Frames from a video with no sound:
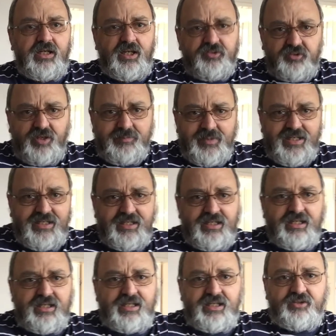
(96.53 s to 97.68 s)
As I'm
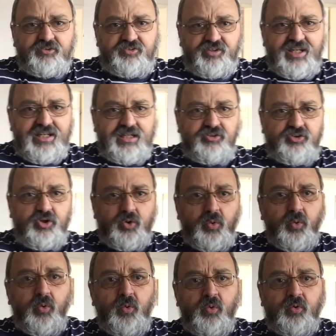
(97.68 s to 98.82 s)
here saying to
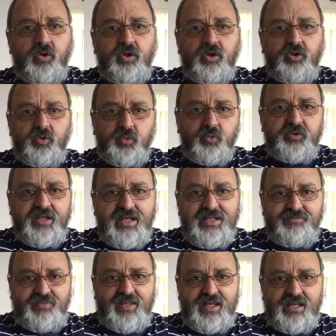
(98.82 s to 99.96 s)
all who
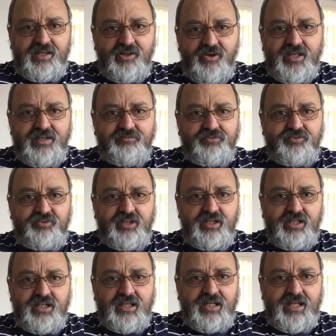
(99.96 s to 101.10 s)
gave their lives,
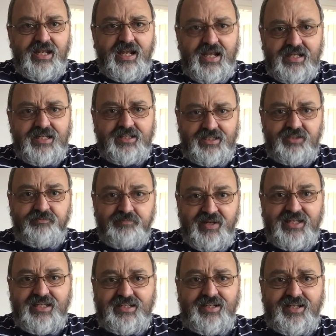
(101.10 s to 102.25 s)
and in
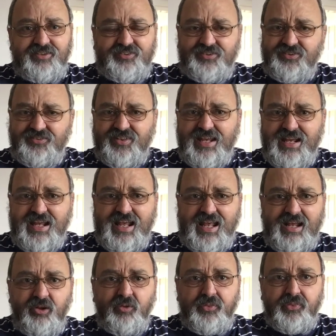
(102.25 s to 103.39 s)
many cases their
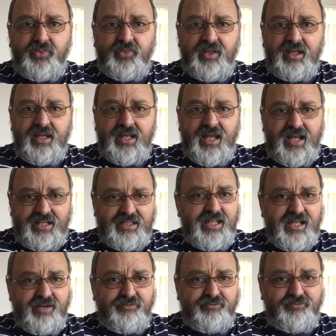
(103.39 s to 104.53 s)
health and
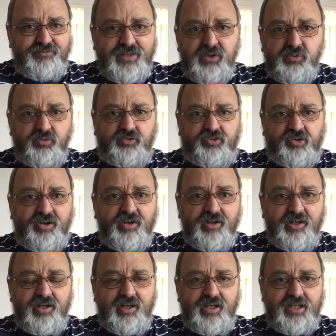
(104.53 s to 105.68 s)
their future
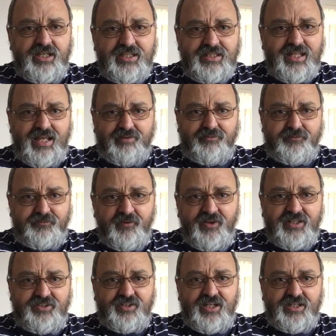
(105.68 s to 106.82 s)
in that
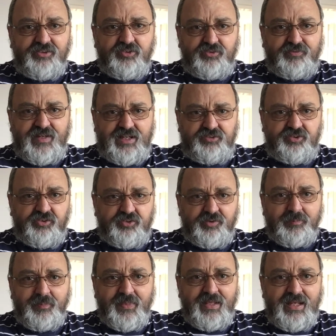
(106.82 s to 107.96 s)
fight against
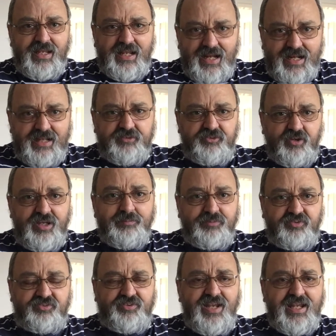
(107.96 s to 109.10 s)
fascism, as I'm
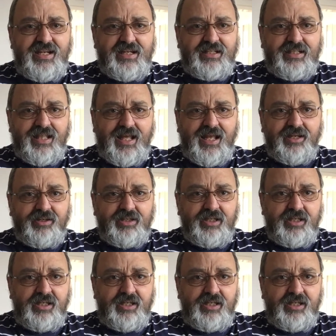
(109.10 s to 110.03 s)
saying that,